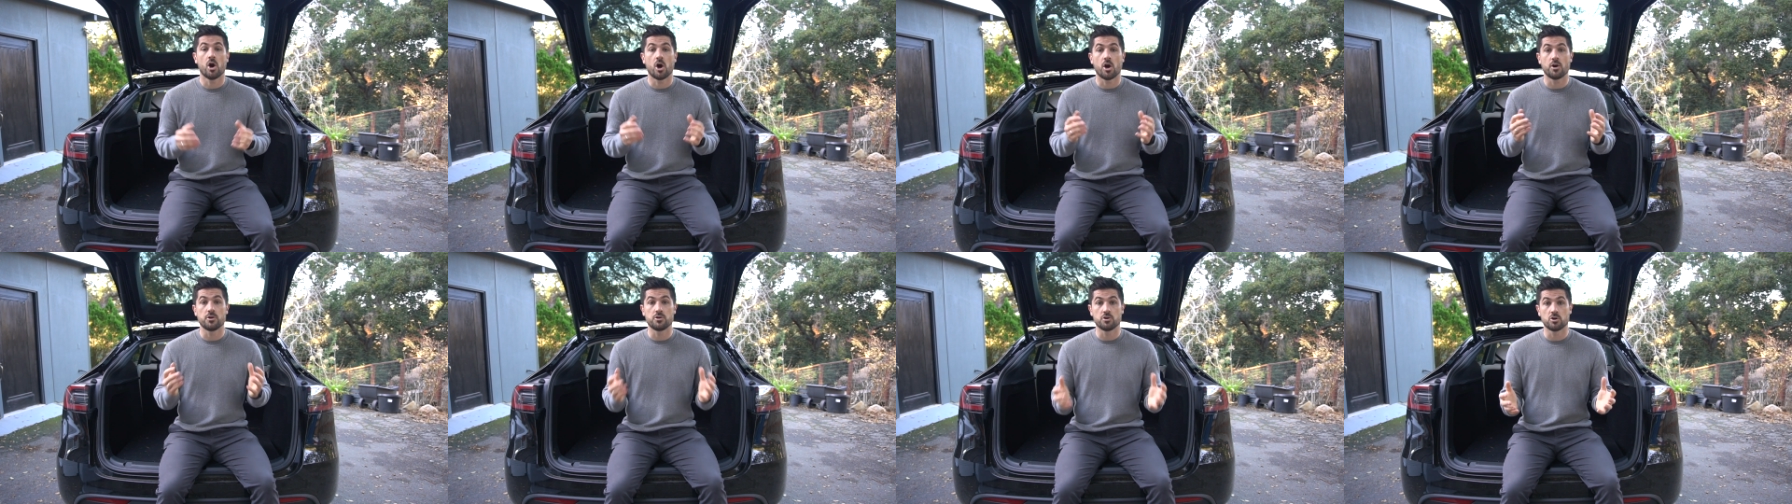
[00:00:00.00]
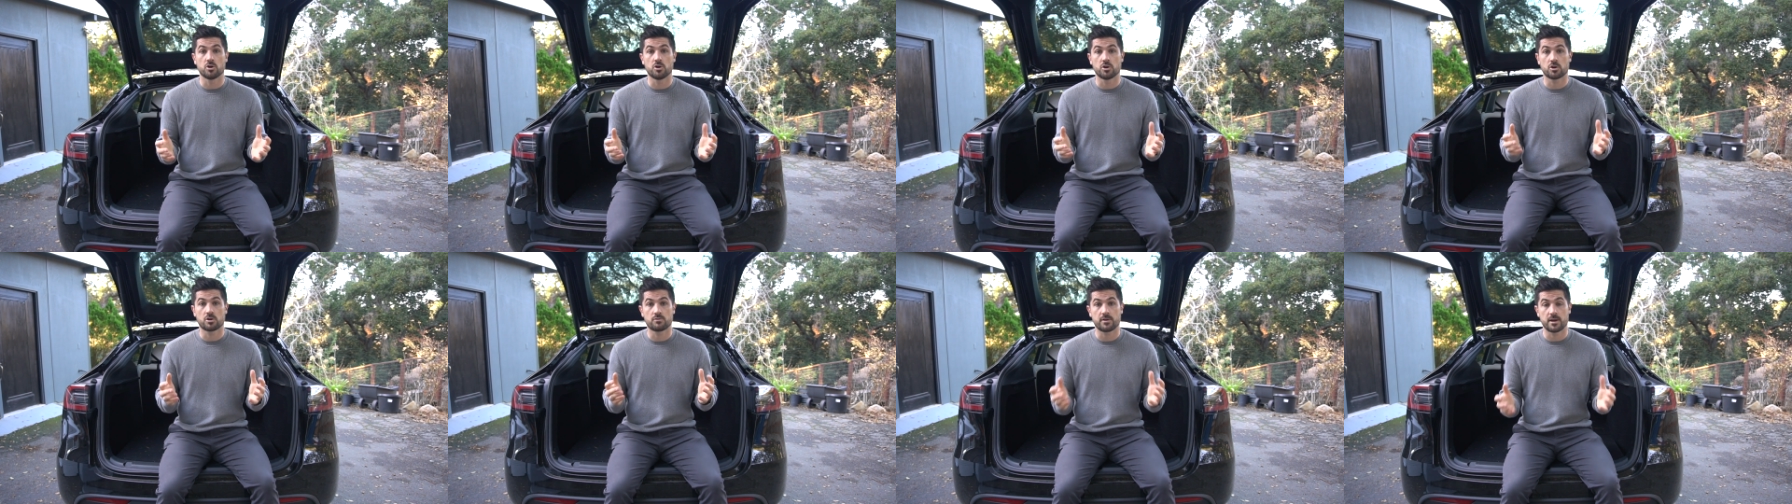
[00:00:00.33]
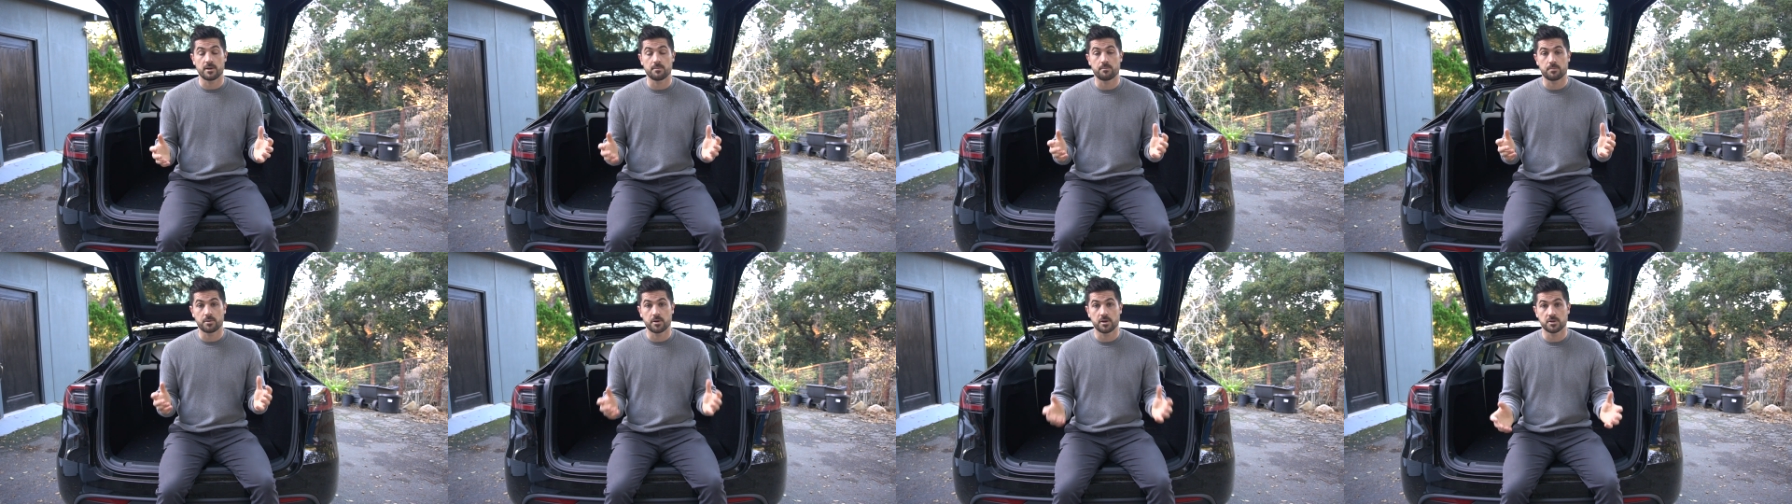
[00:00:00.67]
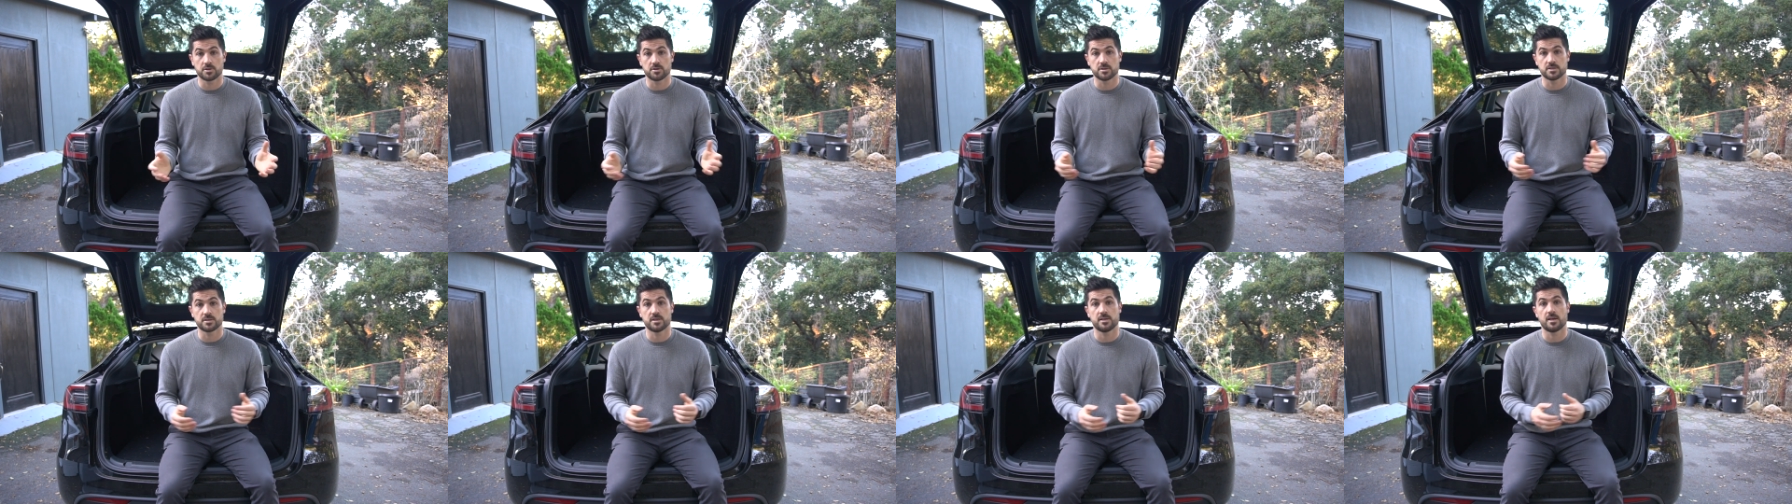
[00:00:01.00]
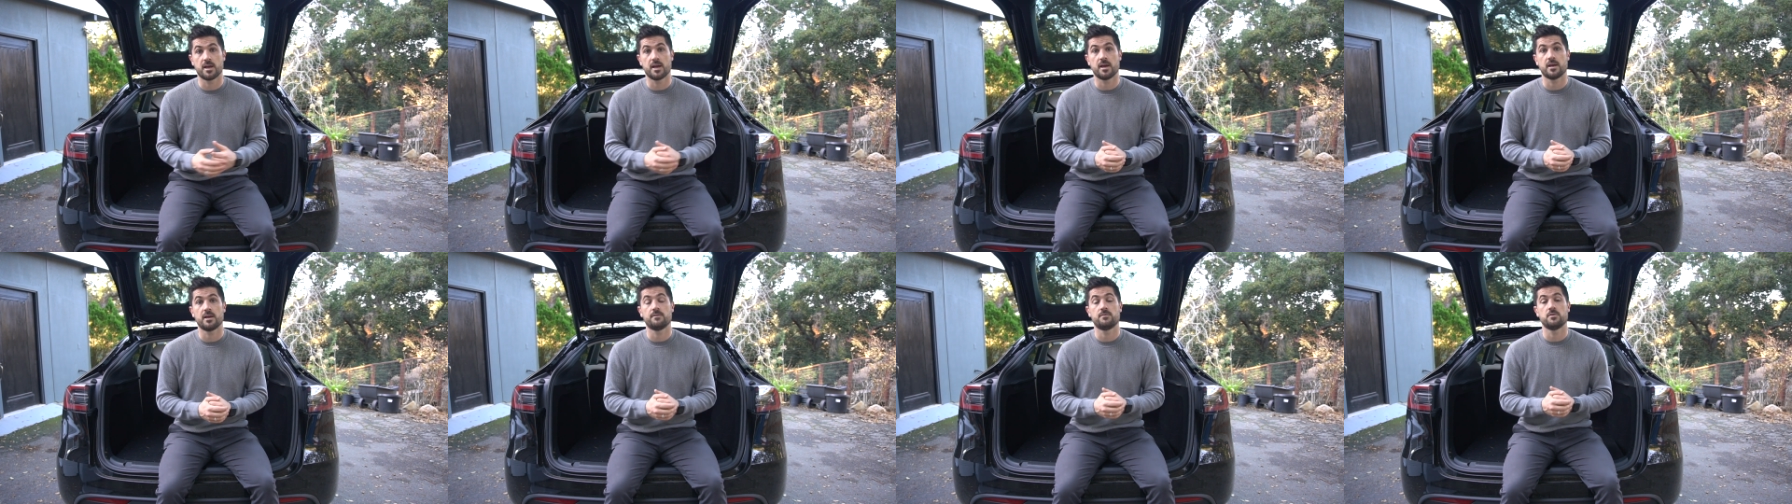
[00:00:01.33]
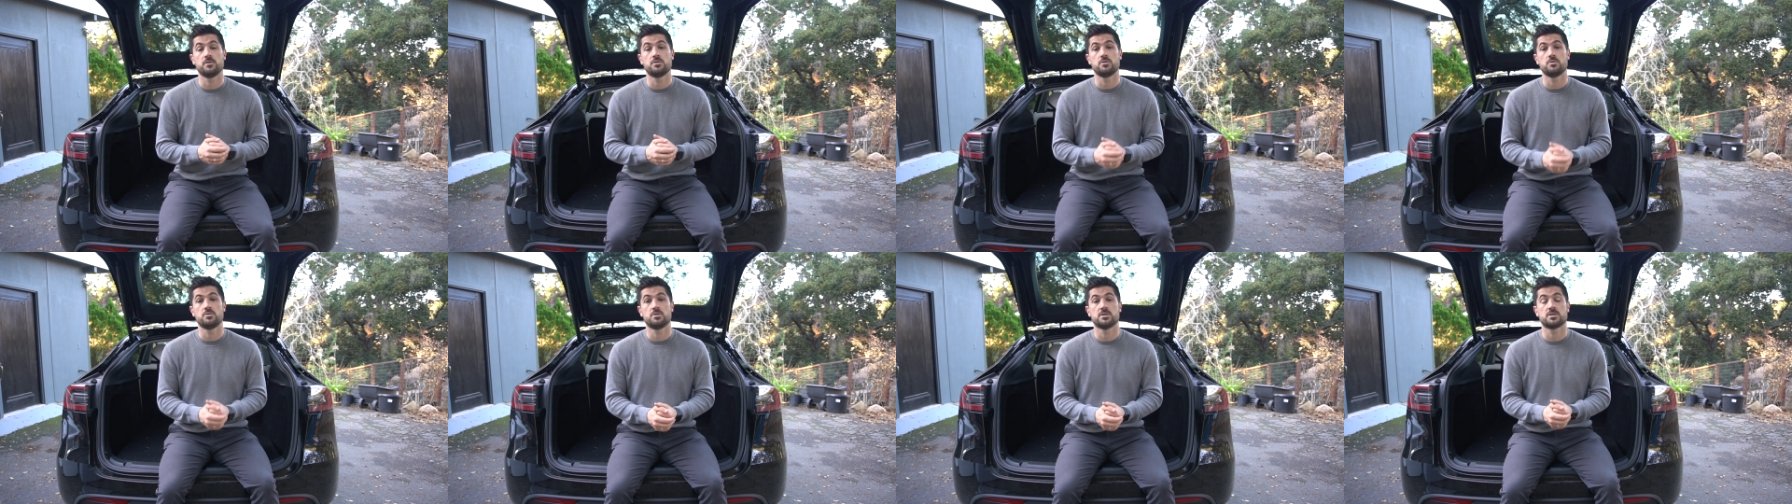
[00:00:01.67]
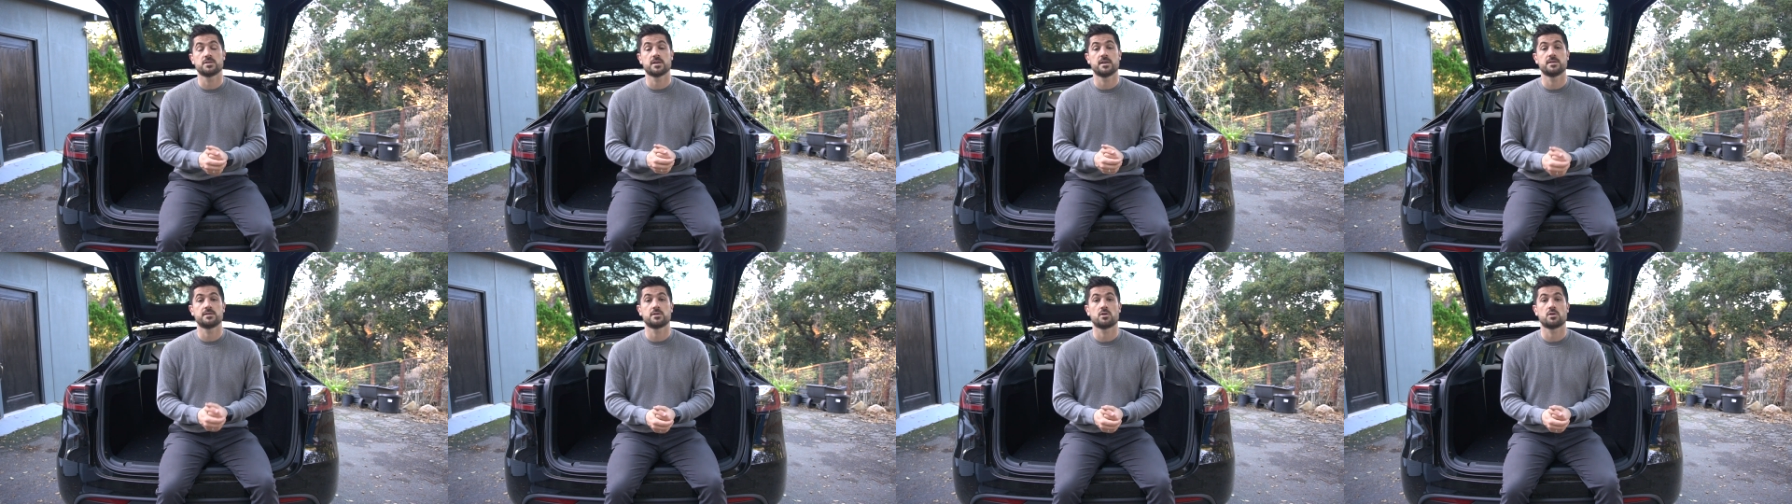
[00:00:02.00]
on your crate purchase today if you do decide